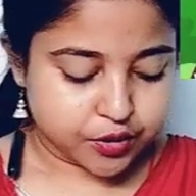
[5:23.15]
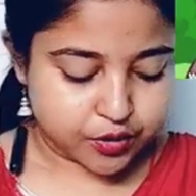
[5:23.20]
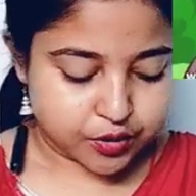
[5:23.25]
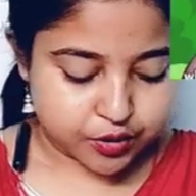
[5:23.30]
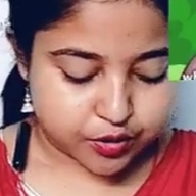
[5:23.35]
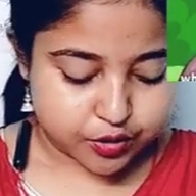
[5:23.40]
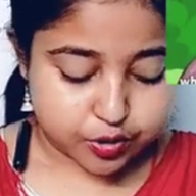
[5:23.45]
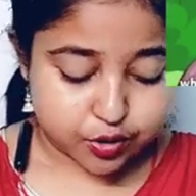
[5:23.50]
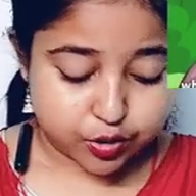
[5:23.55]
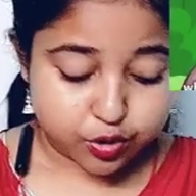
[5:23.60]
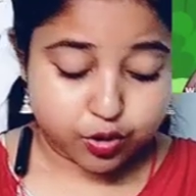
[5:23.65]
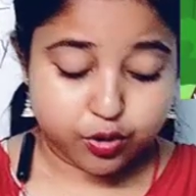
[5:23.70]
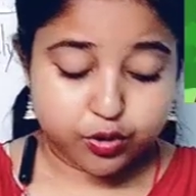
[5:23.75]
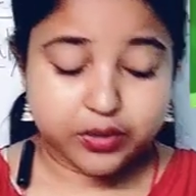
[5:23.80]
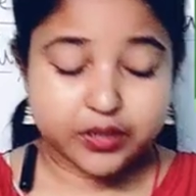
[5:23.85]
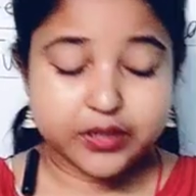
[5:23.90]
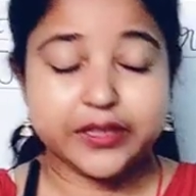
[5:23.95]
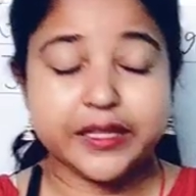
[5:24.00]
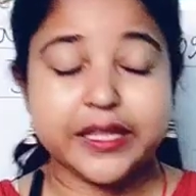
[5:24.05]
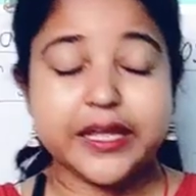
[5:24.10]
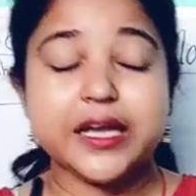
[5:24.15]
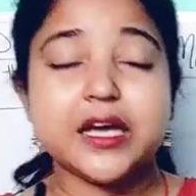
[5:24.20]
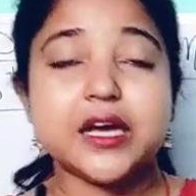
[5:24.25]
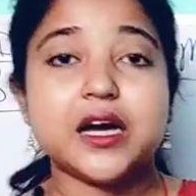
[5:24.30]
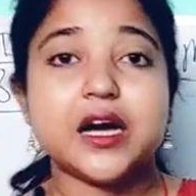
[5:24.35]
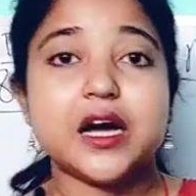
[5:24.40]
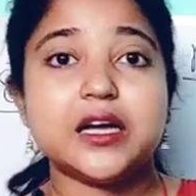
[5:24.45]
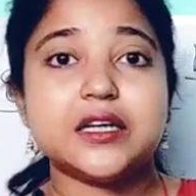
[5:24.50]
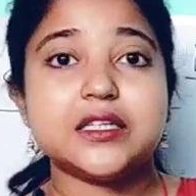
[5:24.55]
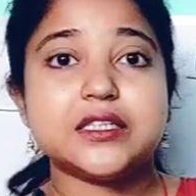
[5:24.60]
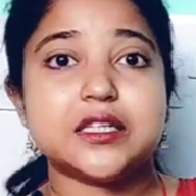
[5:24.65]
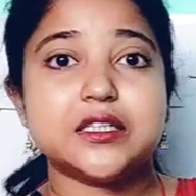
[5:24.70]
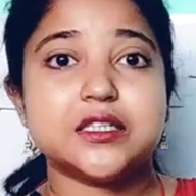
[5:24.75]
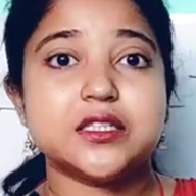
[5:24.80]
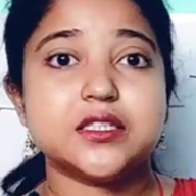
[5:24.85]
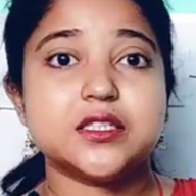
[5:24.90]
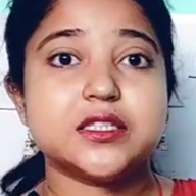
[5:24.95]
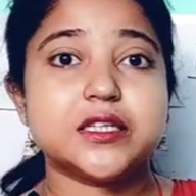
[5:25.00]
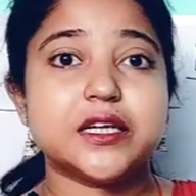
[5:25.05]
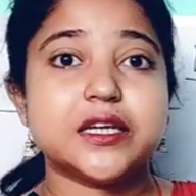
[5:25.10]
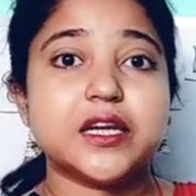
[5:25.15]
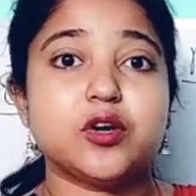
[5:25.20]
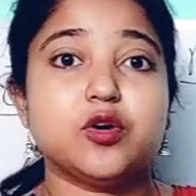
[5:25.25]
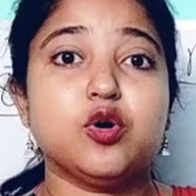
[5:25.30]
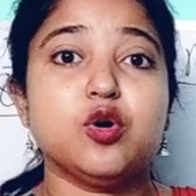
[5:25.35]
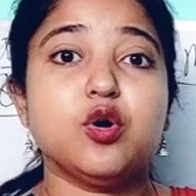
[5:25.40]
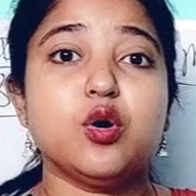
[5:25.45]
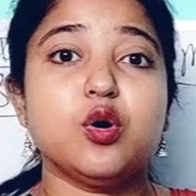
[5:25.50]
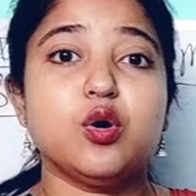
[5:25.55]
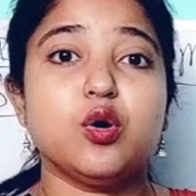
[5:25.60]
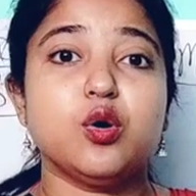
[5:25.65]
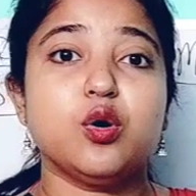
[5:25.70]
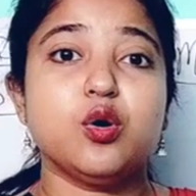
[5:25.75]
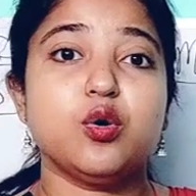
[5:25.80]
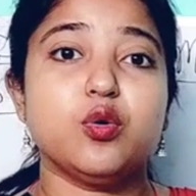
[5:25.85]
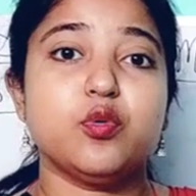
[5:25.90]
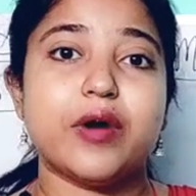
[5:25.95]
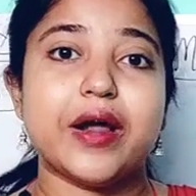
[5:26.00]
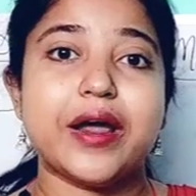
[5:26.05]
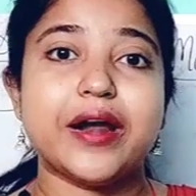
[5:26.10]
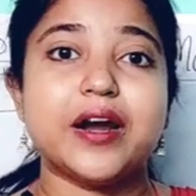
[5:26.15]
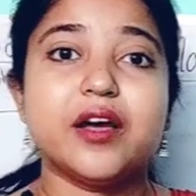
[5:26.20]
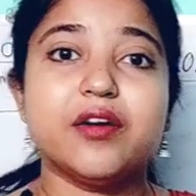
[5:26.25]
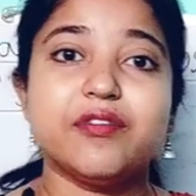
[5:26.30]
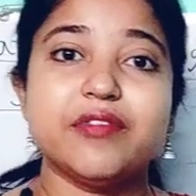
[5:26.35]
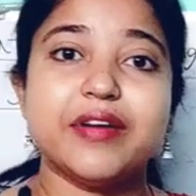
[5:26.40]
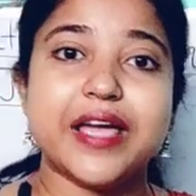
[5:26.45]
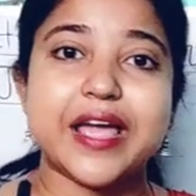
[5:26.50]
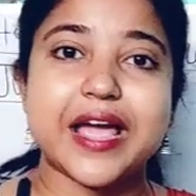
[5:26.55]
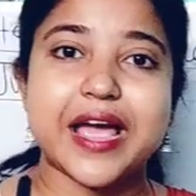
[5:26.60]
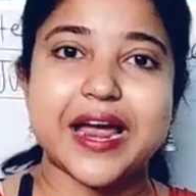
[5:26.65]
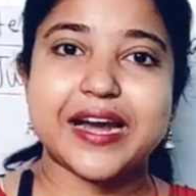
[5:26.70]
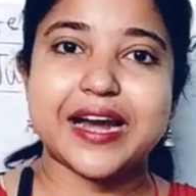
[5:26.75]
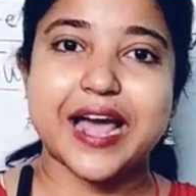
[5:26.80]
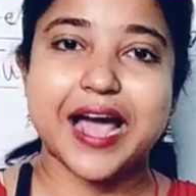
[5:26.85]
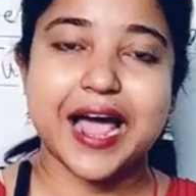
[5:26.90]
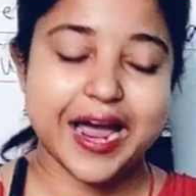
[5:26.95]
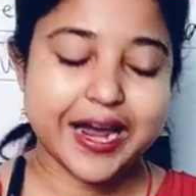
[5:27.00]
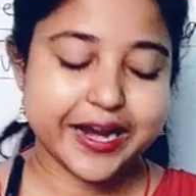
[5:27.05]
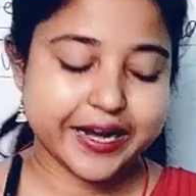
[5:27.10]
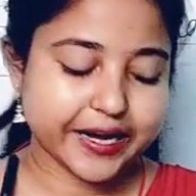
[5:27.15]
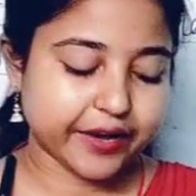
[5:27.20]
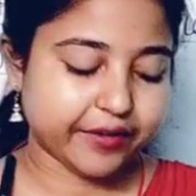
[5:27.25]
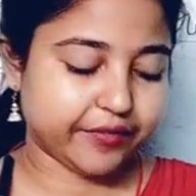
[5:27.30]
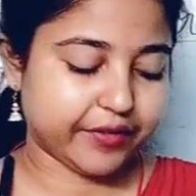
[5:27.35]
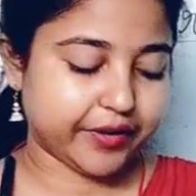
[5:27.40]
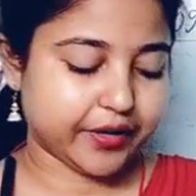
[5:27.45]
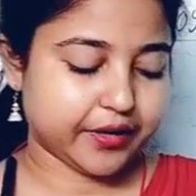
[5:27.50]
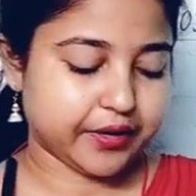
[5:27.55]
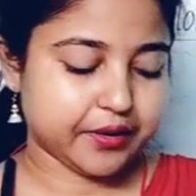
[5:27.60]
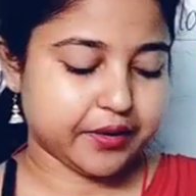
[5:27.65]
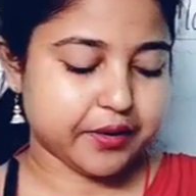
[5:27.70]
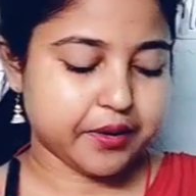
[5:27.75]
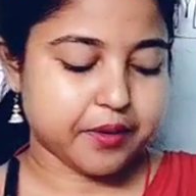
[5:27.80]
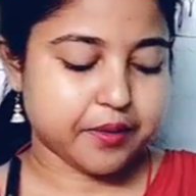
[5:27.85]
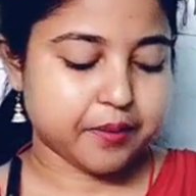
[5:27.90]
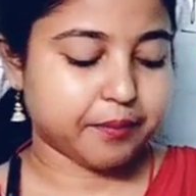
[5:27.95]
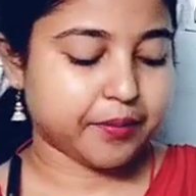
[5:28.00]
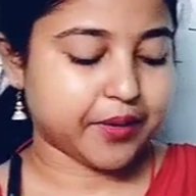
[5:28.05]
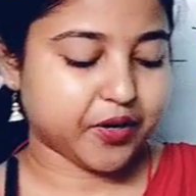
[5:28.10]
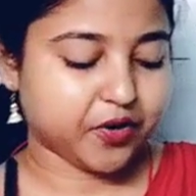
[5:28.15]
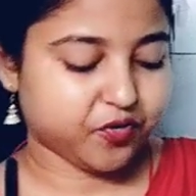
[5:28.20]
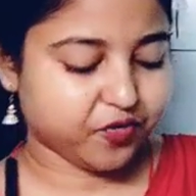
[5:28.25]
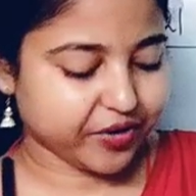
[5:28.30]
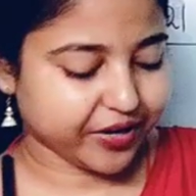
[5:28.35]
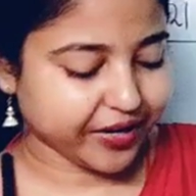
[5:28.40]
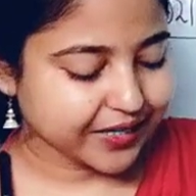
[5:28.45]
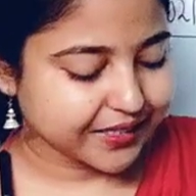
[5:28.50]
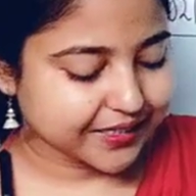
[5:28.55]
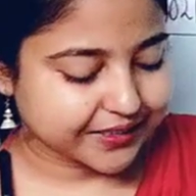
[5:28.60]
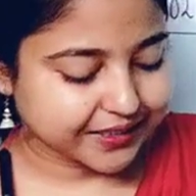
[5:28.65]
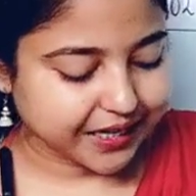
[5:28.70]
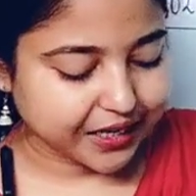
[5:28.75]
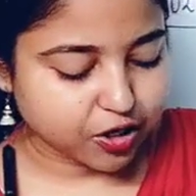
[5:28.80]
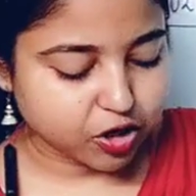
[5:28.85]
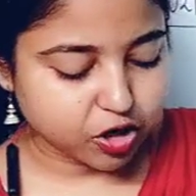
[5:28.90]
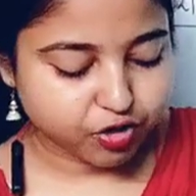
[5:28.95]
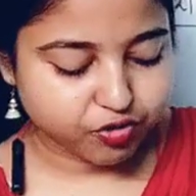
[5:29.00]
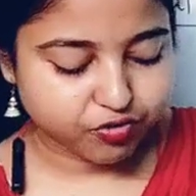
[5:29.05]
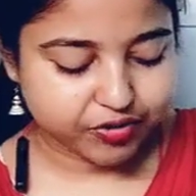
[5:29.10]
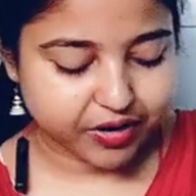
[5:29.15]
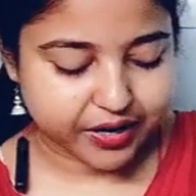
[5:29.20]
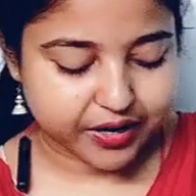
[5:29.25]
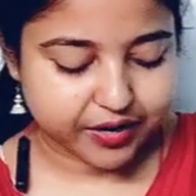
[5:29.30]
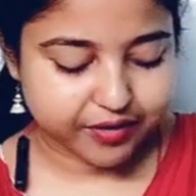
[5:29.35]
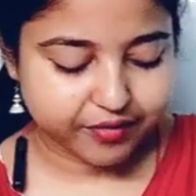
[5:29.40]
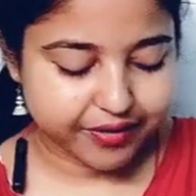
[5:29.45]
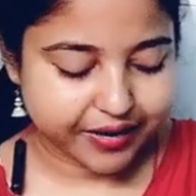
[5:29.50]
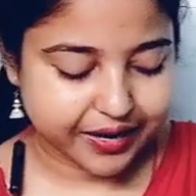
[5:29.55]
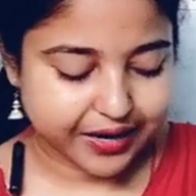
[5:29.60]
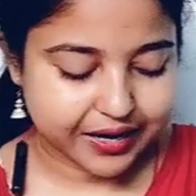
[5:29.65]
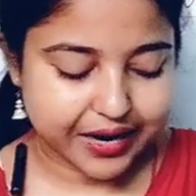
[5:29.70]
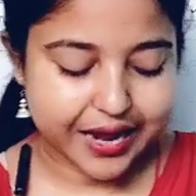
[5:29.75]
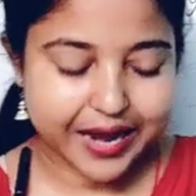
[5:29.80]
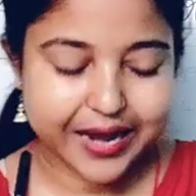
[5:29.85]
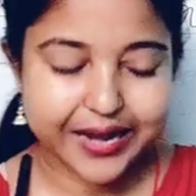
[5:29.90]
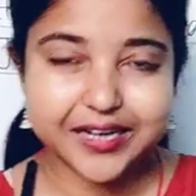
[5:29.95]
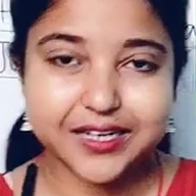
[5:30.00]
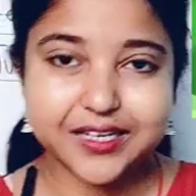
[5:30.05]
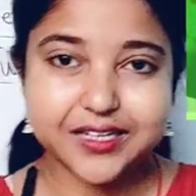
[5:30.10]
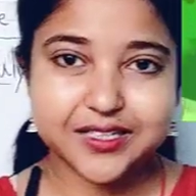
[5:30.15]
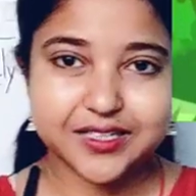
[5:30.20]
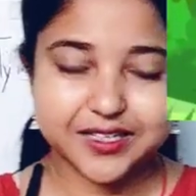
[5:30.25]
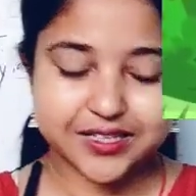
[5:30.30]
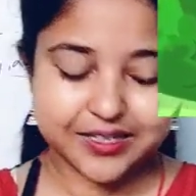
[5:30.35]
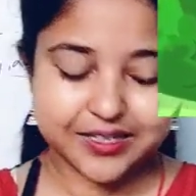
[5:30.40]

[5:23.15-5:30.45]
So they are suggesting go, run away and hide away. But trees cannot run away and hide.